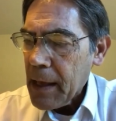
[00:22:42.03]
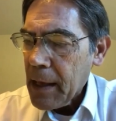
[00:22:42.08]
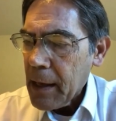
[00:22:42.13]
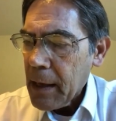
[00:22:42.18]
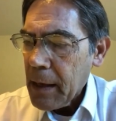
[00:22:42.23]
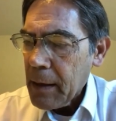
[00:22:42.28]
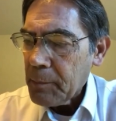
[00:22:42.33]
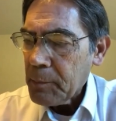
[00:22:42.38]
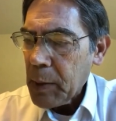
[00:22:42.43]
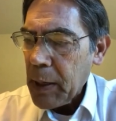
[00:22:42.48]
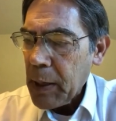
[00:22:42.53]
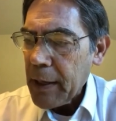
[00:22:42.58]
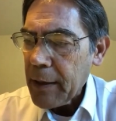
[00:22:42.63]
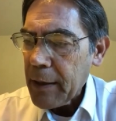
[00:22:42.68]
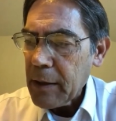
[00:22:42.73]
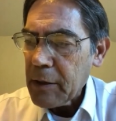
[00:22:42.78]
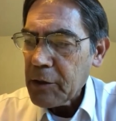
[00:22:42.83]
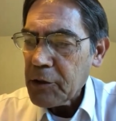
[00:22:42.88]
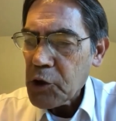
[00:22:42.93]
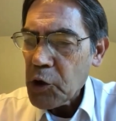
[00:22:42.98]
But
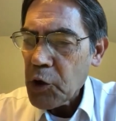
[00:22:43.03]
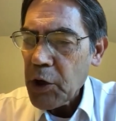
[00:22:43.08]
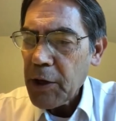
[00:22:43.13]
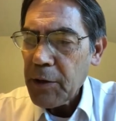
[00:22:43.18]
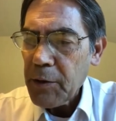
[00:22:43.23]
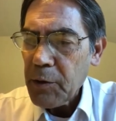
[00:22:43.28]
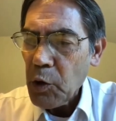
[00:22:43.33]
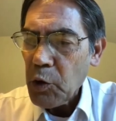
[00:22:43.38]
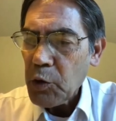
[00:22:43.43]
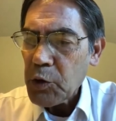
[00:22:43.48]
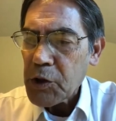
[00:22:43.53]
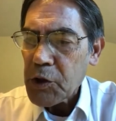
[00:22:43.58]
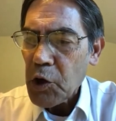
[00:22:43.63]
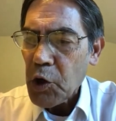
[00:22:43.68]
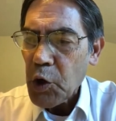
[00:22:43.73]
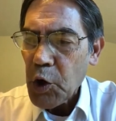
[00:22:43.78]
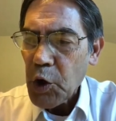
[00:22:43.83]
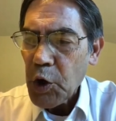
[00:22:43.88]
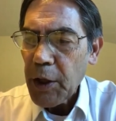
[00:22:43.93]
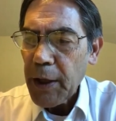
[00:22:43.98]
during those
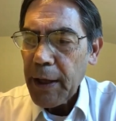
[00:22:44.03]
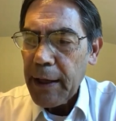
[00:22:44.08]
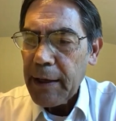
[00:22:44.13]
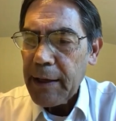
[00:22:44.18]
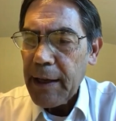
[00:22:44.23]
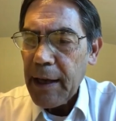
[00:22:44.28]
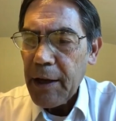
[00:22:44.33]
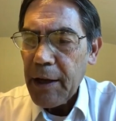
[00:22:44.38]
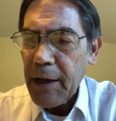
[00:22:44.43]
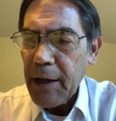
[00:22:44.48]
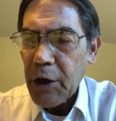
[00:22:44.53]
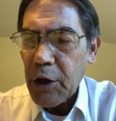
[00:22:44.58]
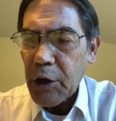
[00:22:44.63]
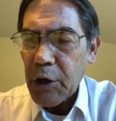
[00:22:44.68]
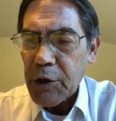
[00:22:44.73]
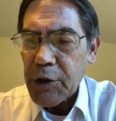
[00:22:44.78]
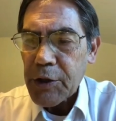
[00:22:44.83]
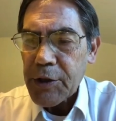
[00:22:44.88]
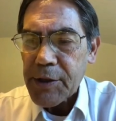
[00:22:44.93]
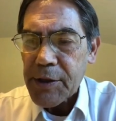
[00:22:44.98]
early
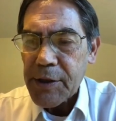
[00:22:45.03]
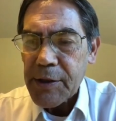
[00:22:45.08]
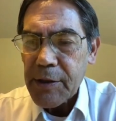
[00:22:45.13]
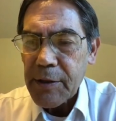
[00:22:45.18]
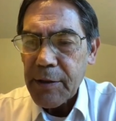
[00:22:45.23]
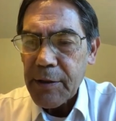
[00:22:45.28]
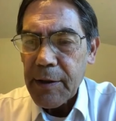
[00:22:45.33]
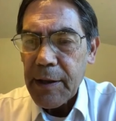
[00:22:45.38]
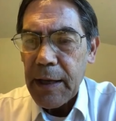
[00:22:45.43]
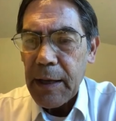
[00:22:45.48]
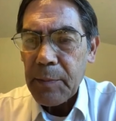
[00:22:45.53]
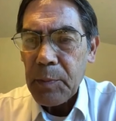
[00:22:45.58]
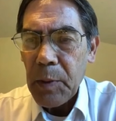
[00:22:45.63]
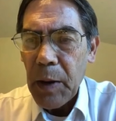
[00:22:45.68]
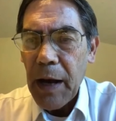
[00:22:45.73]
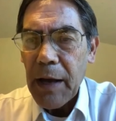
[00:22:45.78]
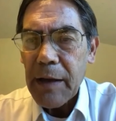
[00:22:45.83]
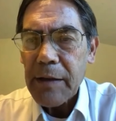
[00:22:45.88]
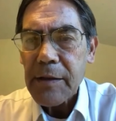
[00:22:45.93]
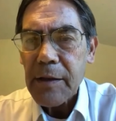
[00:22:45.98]
years, the
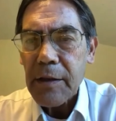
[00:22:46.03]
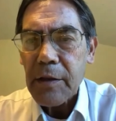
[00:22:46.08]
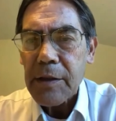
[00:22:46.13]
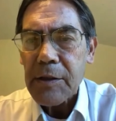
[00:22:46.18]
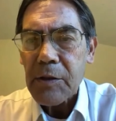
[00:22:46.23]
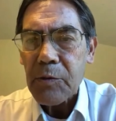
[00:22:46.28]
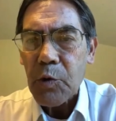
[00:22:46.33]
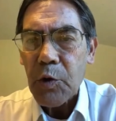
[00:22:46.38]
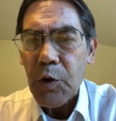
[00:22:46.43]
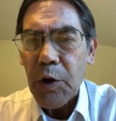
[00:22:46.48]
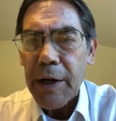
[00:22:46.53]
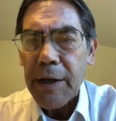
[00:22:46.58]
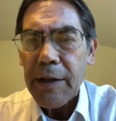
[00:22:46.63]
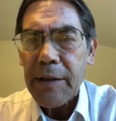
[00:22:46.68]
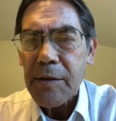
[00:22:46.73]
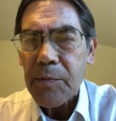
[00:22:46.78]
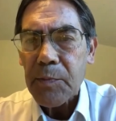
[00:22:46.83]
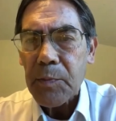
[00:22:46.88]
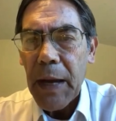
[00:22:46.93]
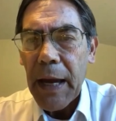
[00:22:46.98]
apostles were
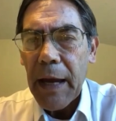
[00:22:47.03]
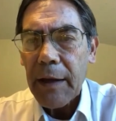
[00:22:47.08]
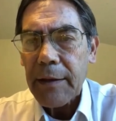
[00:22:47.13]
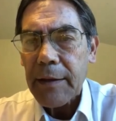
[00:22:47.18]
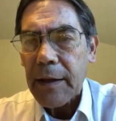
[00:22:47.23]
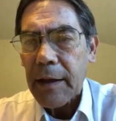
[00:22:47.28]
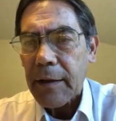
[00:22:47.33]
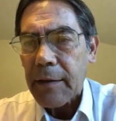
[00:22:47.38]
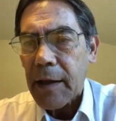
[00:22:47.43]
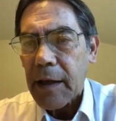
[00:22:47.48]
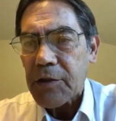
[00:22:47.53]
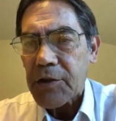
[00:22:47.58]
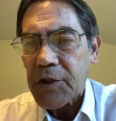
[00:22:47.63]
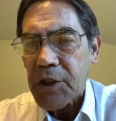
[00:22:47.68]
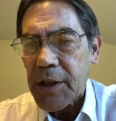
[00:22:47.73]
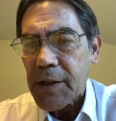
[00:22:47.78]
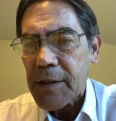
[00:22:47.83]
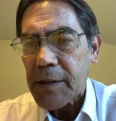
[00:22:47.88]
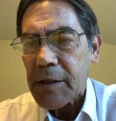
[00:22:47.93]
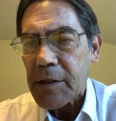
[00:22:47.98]
expecting that
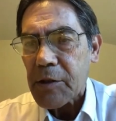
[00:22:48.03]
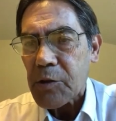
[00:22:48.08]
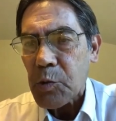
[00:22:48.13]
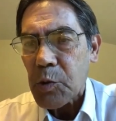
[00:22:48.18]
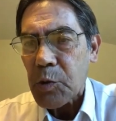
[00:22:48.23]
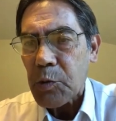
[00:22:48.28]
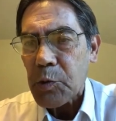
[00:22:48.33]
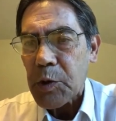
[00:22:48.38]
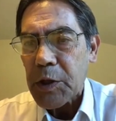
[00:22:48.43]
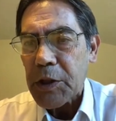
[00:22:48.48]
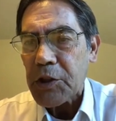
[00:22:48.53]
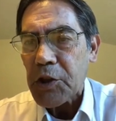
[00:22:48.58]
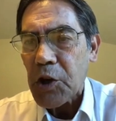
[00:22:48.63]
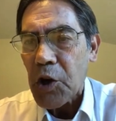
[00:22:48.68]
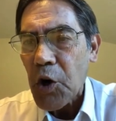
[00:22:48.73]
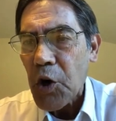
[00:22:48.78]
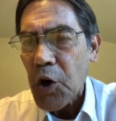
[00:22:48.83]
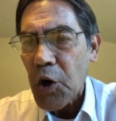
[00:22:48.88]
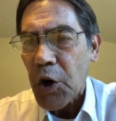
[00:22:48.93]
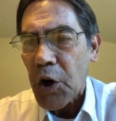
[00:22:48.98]
Jesus would
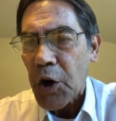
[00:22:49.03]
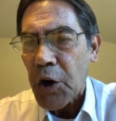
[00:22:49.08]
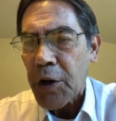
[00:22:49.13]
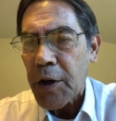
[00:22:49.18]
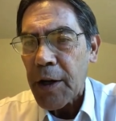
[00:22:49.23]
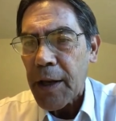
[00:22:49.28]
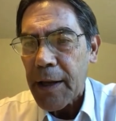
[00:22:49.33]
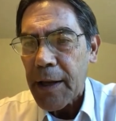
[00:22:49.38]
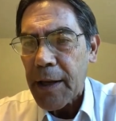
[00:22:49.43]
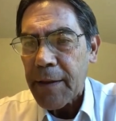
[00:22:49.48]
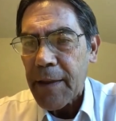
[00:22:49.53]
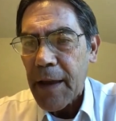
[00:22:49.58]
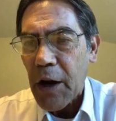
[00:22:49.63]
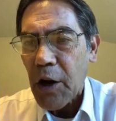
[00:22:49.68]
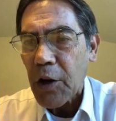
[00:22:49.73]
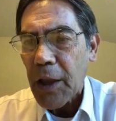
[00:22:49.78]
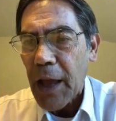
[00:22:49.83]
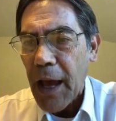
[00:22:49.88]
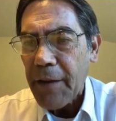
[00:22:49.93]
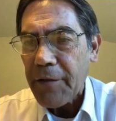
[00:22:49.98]
return in their
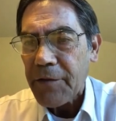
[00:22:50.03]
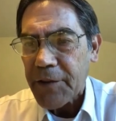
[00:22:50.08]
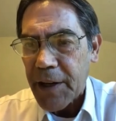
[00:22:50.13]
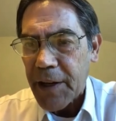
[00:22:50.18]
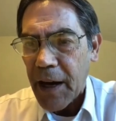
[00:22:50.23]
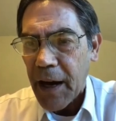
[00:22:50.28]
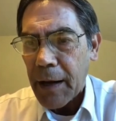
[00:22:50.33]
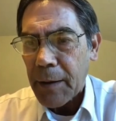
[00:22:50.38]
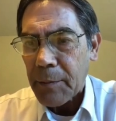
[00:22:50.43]
lifetime.